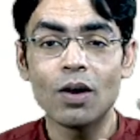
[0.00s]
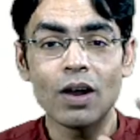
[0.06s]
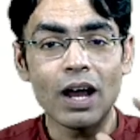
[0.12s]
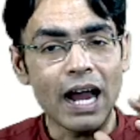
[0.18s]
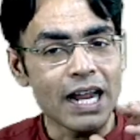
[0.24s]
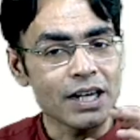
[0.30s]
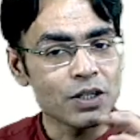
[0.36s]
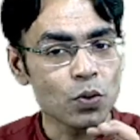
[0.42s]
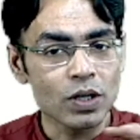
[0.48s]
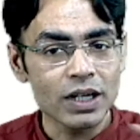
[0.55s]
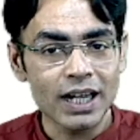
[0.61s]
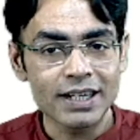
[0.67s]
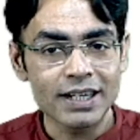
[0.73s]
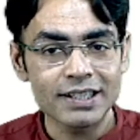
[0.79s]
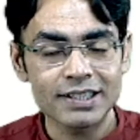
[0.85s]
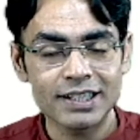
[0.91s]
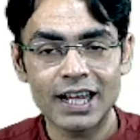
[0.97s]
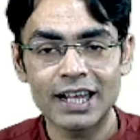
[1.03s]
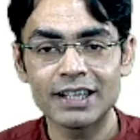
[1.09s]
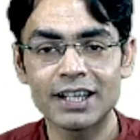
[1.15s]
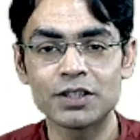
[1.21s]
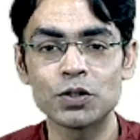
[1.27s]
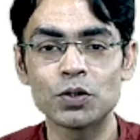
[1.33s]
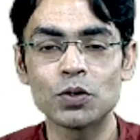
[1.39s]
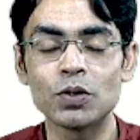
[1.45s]
I totally understand
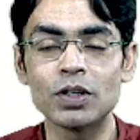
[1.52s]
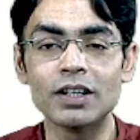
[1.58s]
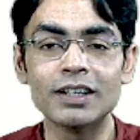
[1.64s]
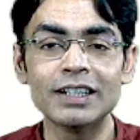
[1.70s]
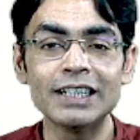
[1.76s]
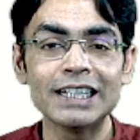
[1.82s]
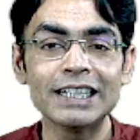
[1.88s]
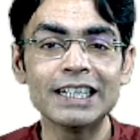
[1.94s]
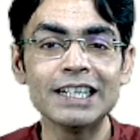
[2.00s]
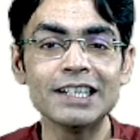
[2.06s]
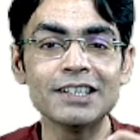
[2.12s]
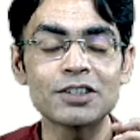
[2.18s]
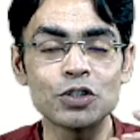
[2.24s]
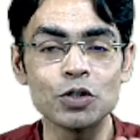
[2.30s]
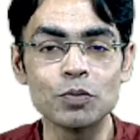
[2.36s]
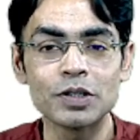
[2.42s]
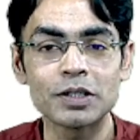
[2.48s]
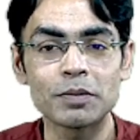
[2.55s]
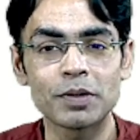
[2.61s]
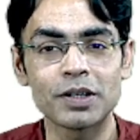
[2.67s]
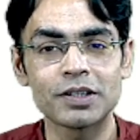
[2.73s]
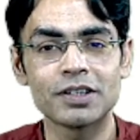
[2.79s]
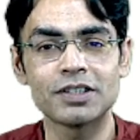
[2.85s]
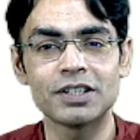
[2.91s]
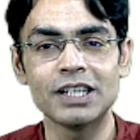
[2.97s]
that, learning these tumor
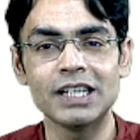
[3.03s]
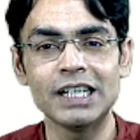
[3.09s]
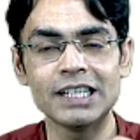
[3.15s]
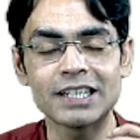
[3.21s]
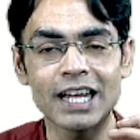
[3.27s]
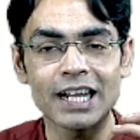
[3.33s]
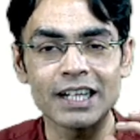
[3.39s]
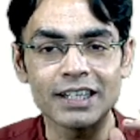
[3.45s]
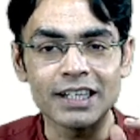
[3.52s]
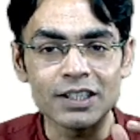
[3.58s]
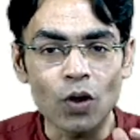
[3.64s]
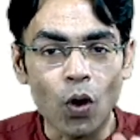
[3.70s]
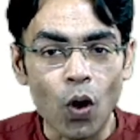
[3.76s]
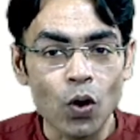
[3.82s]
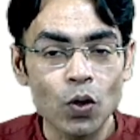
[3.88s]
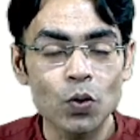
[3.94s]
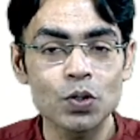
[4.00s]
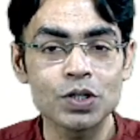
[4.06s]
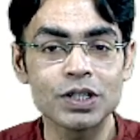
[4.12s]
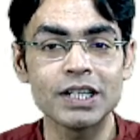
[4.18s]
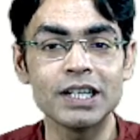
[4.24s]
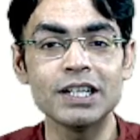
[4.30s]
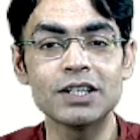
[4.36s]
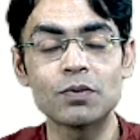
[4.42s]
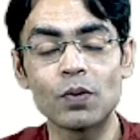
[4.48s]
suppressor genes and these
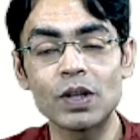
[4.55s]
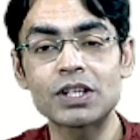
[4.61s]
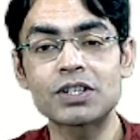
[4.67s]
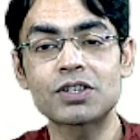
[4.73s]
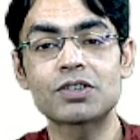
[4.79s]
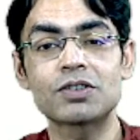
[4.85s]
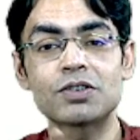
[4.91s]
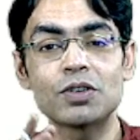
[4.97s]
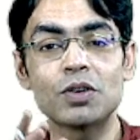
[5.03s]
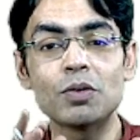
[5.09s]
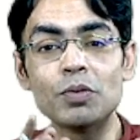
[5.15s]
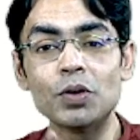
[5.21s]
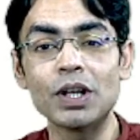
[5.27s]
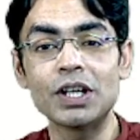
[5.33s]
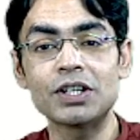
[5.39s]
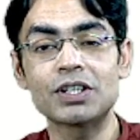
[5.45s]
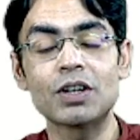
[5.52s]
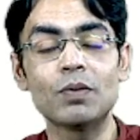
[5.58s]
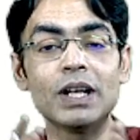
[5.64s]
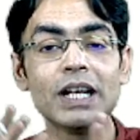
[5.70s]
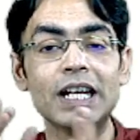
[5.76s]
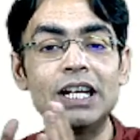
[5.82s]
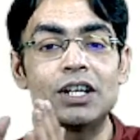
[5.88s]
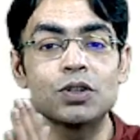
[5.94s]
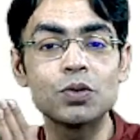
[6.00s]
oncogenes, which, mutation will
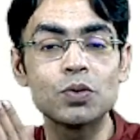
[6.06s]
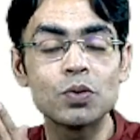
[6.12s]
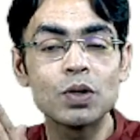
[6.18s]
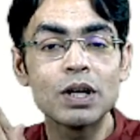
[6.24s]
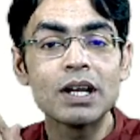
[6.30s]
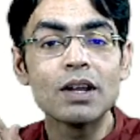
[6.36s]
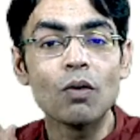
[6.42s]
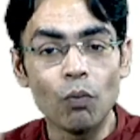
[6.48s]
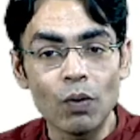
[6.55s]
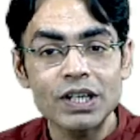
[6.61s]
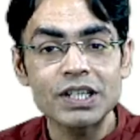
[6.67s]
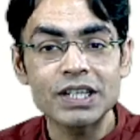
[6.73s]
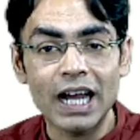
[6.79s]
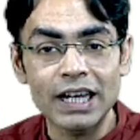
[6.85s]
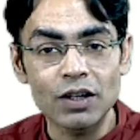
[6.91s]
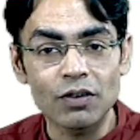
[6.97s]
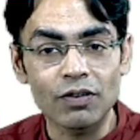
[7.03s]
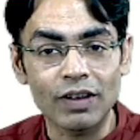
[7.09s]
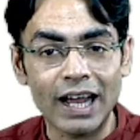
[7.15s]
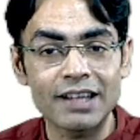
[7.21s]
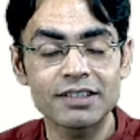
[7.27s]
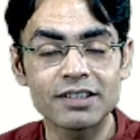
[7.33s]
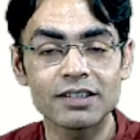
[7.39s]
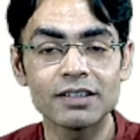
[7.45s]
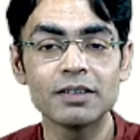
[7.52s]
lead to which kind of
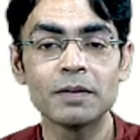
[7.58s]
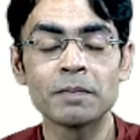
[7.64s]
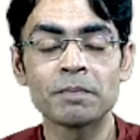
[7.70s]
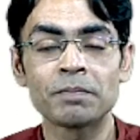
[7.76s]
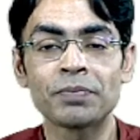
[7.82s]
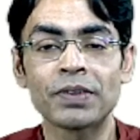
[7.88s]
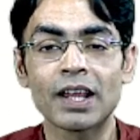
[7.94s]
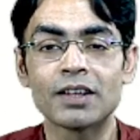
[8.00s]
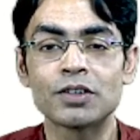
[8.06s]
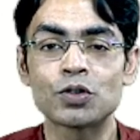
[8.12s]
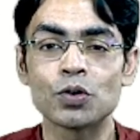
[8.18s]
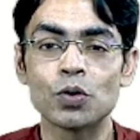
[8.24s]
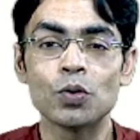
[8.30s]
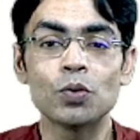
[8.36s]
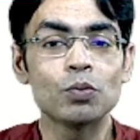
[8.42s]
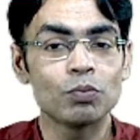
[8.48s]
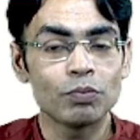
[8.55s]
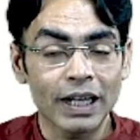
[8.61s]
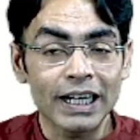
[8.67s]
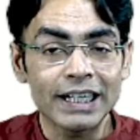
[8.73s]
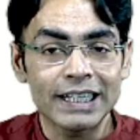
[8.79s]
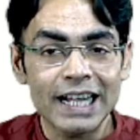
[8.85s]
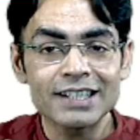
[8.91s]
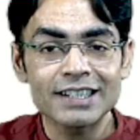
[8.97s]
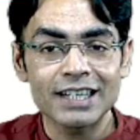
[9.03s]
cancer. So it
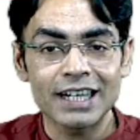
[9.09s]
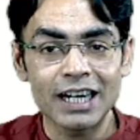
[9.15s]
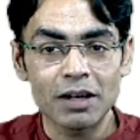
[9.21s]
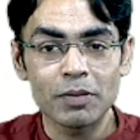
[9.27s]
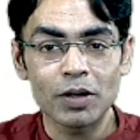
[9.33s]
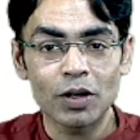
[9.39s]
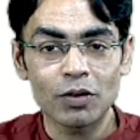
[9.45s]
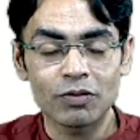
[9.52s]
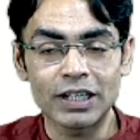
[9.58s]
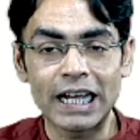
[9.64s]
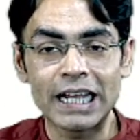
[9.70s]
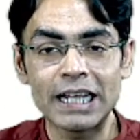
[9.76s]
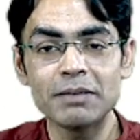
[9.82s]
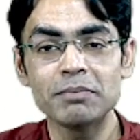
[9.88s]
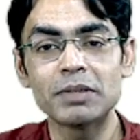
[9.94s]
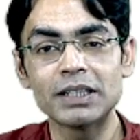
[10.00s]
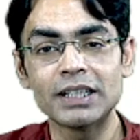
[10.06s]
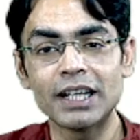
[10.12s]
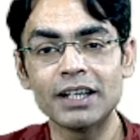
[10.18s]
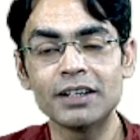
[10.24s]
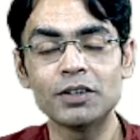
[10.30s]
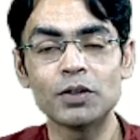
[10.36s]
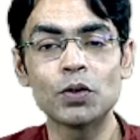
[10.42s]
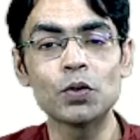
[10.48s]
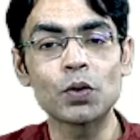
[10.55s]
takes a little bit of time, but then,
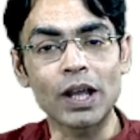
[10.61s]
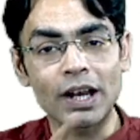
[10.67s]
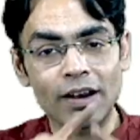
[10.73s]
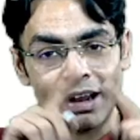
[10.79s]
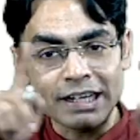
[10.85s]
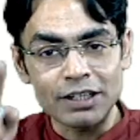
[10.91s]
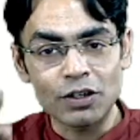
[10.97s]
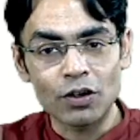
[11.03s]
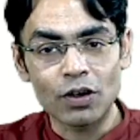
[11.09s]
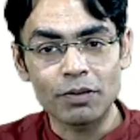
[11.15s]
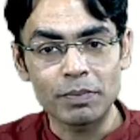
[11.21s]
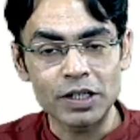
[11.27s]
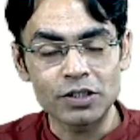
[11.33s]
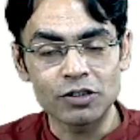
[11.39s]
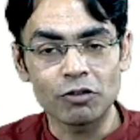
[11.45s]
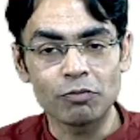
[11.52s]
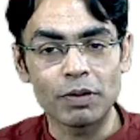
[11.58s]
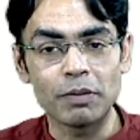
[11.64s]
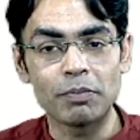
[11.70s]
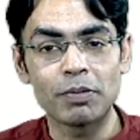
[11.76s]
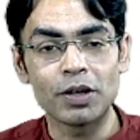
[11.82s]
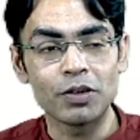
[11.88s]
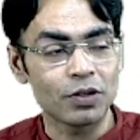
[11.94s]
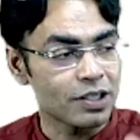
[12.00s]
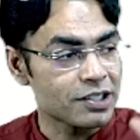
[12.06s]
you can write it on a piece of paper
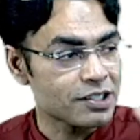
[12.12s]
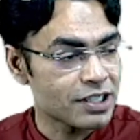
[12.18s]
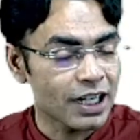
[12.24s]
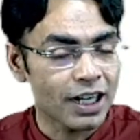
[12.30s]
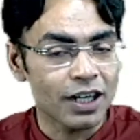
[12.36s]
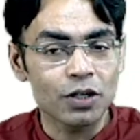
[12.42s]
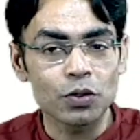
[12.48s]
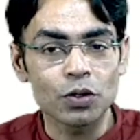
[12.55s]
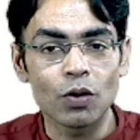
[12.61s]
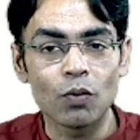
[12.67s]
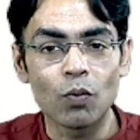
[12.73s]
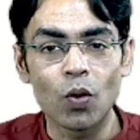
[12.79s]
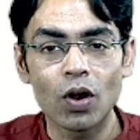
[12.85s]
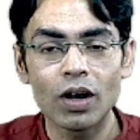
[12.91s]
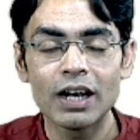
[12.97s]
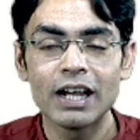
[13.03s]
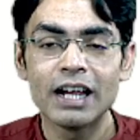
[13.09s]
and you can stick it to your wall.